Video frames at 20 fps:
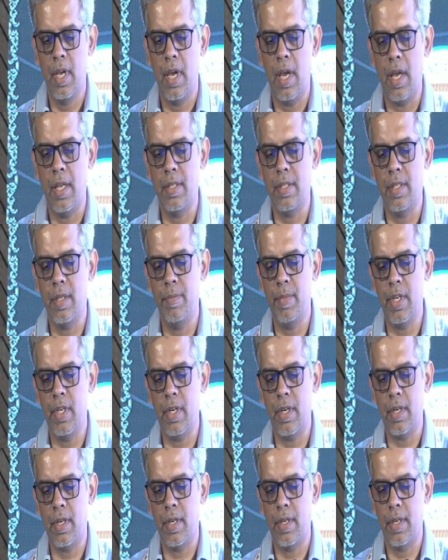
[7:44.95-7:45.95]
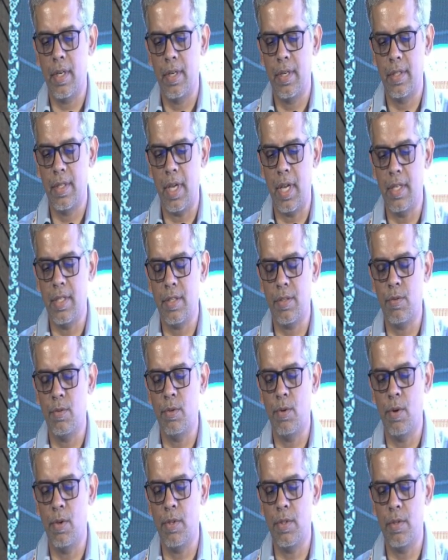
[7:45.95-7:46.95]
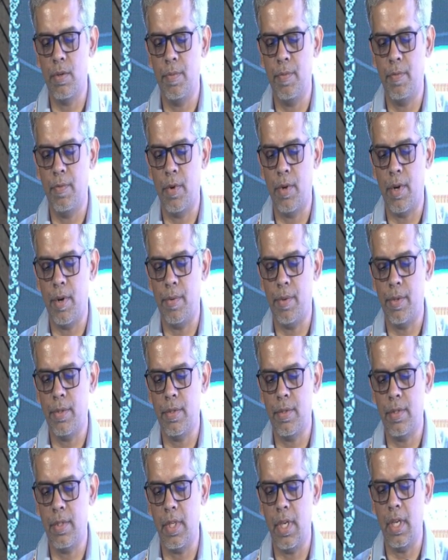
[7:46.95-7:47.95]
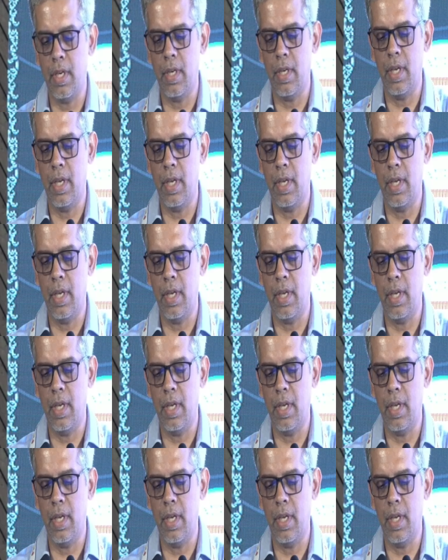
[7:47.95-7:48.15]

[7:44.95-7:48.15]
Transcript: and similar results were also seen